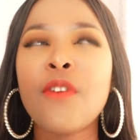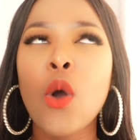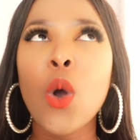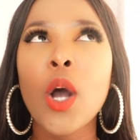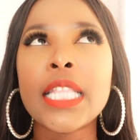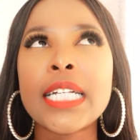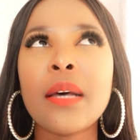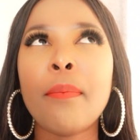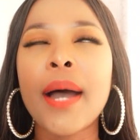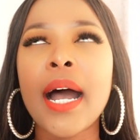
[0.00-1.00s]
4. That's
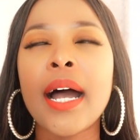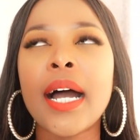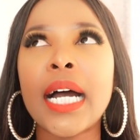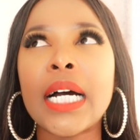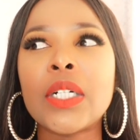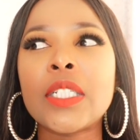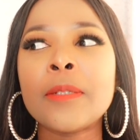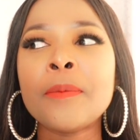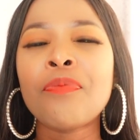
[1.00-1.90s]
about...